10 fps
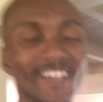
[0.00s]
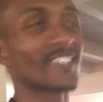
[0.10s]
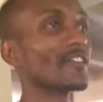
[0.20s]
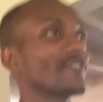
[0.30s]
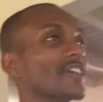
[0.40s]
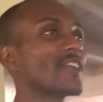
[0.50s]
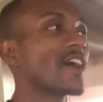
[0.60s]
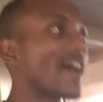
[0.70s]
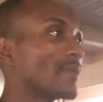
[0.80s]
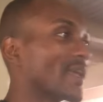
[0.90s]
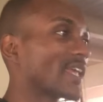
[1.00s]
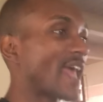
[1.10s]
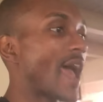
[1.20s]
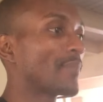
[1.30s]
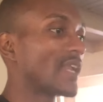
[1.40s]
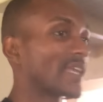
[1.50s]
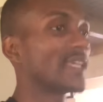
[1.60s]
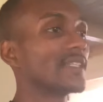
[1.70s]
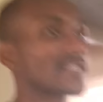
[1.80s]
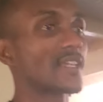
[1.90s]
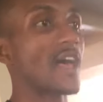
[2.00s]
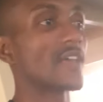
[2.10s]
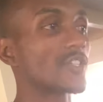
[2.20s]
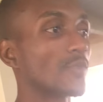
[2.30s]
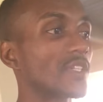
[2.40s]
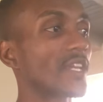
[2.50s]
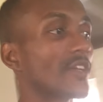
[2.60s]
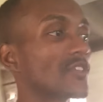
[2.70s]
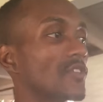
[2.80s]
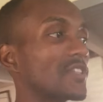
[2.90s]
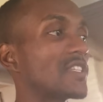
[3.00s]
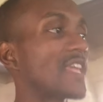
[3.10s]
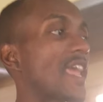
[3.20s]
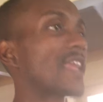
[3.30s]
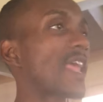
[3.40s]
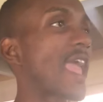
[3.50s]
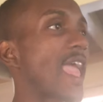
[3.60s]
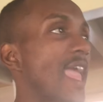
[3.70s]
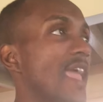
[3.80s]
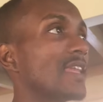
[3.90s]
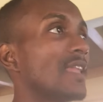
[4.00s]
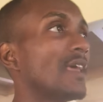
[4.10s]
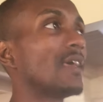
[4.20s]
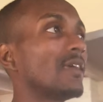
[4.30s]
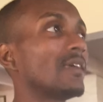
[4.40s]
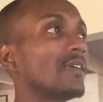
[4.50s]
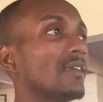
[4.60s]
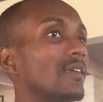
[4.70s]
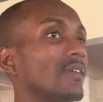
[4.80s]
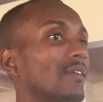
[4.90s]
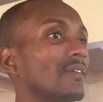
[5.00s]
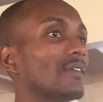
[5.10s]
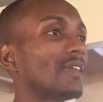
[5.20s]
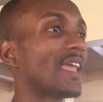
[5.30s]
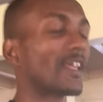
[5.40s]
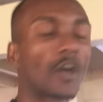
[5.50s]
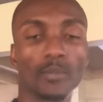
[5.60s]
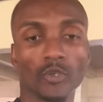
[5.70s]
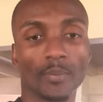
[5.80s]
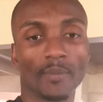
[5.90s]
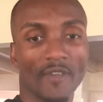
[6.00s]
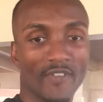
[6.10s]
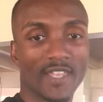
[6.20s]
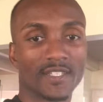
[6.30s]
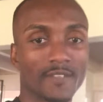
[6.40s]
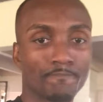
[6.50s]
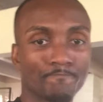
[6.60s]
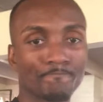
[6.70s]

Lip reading: So I figured out how to make it happen. I get into college. I went to Arizona State, and it all blew up in my face.